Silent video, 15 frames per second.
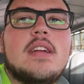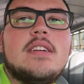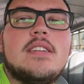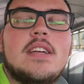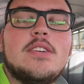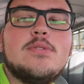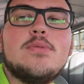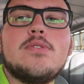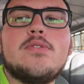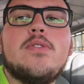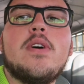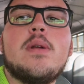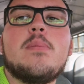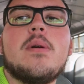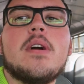Here's where the
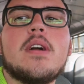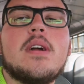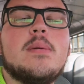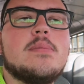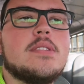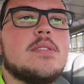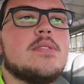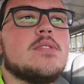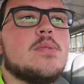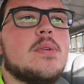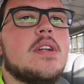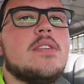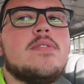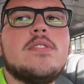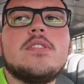funny part comes in. So
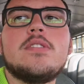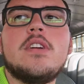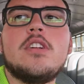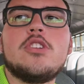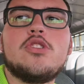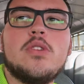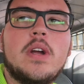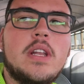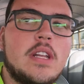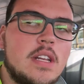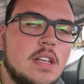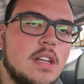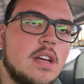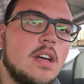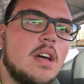when I first started
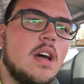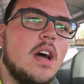training,